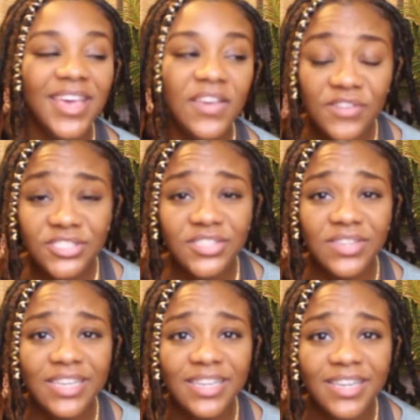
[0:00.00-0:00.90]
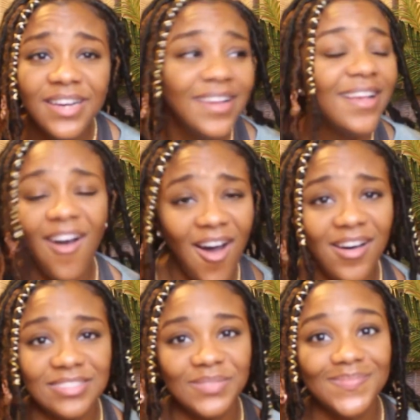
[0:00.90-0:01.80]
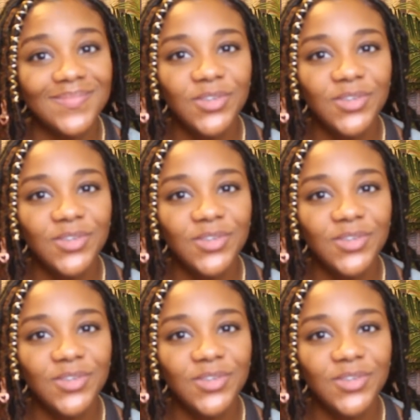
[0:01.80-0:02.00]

If you're still here, awesome,